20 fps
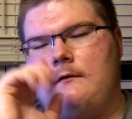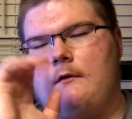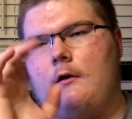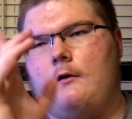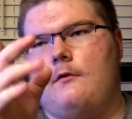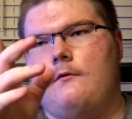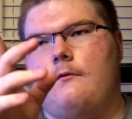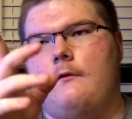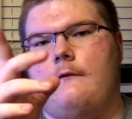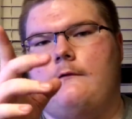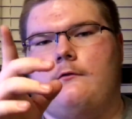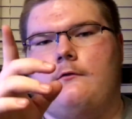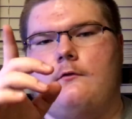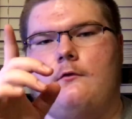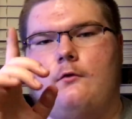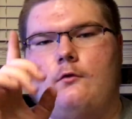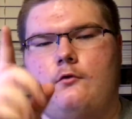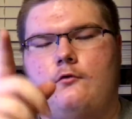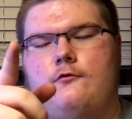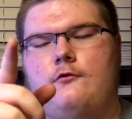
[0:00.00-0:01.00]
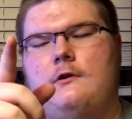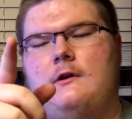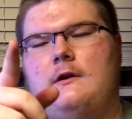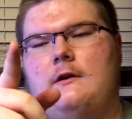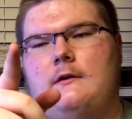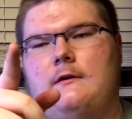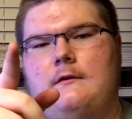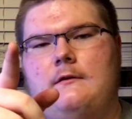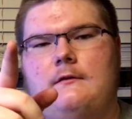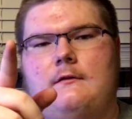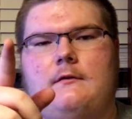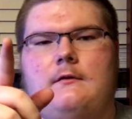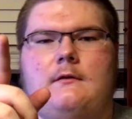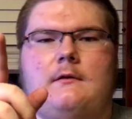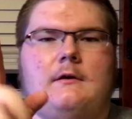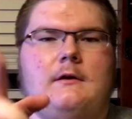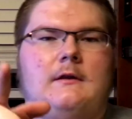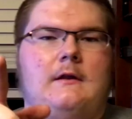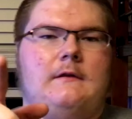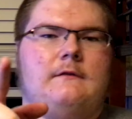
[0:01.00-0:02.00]
other resolution is,
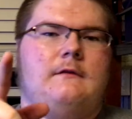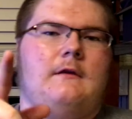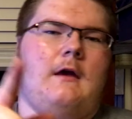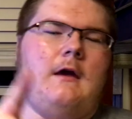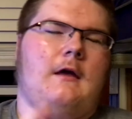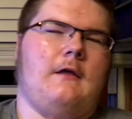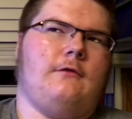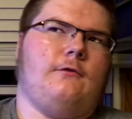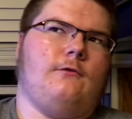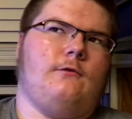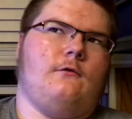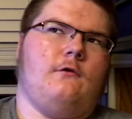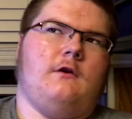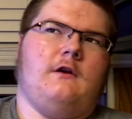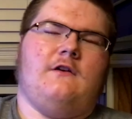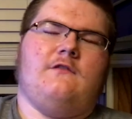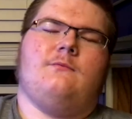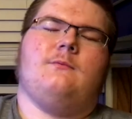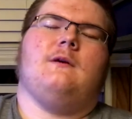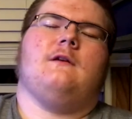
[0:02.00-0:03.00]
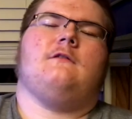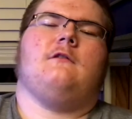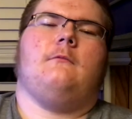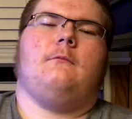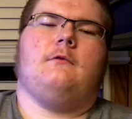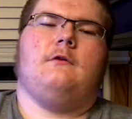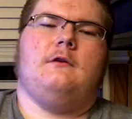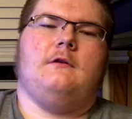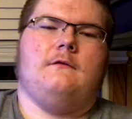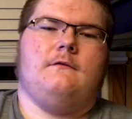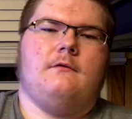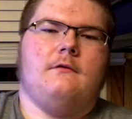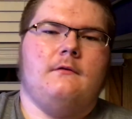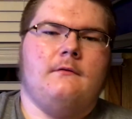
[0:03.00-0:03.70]
and that's at 30 fps, I believe.